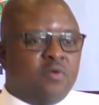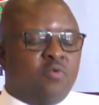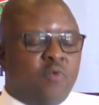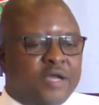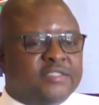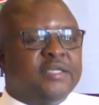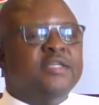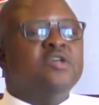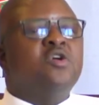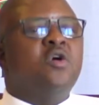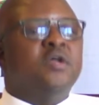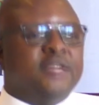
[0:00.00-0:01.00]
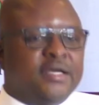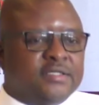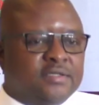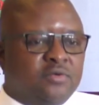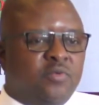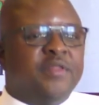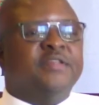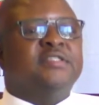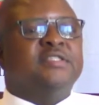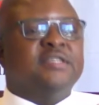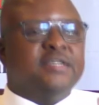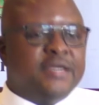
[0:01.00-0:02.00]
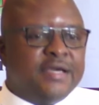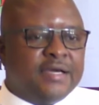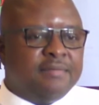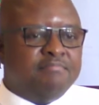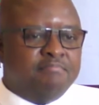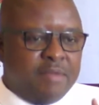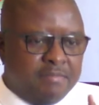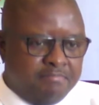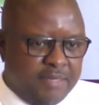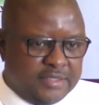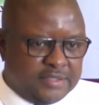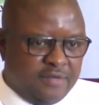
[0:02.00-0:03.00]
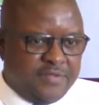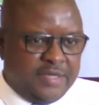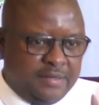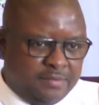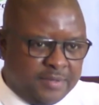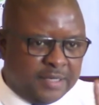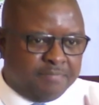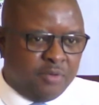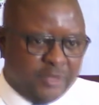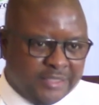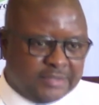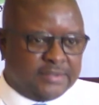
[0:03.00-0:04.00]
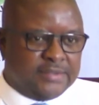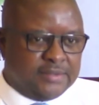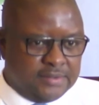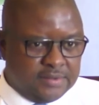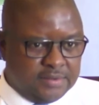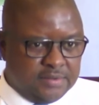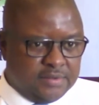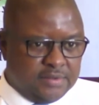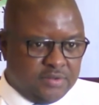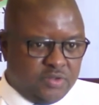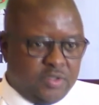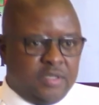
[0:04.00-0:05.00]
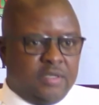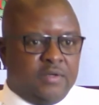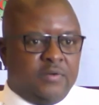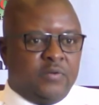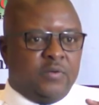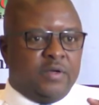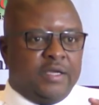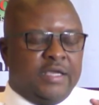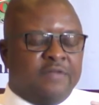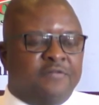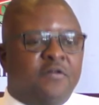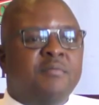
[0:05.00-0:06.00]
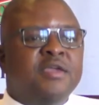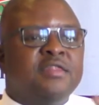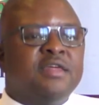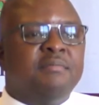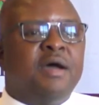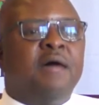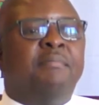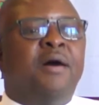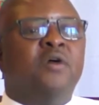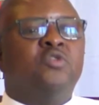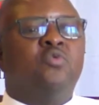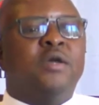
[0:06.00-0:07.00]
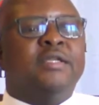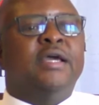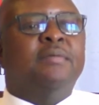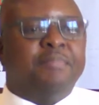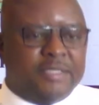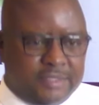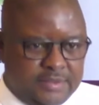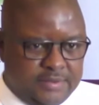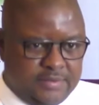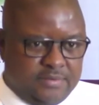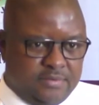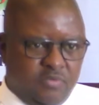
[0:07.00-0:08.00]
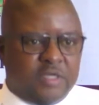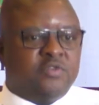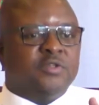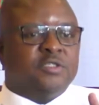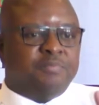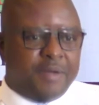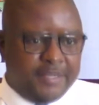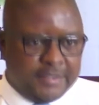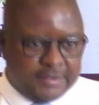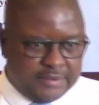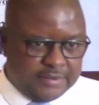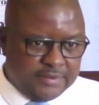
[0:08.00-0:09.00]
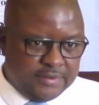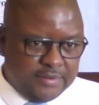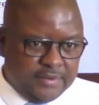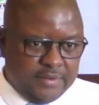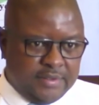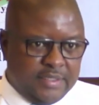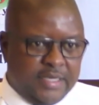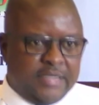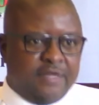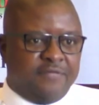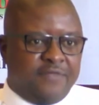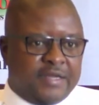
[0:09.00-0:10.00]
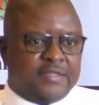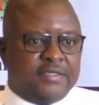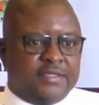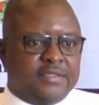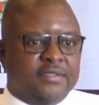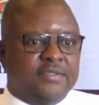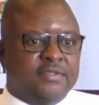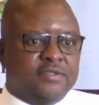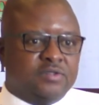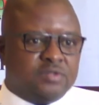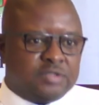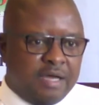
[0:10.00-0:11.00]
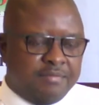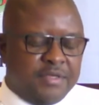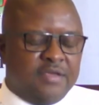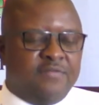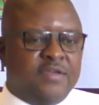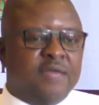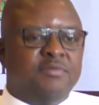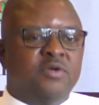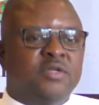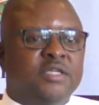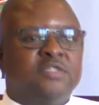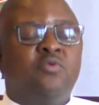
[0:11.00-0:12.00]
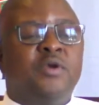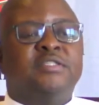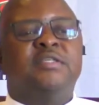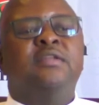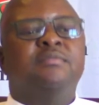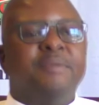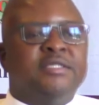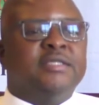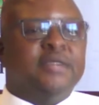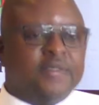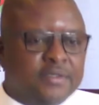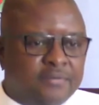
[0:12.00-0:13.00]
was in contact with senior members of the Namibian police, informing them about what happened, what transpired, and the fact that some EVM units were still missing.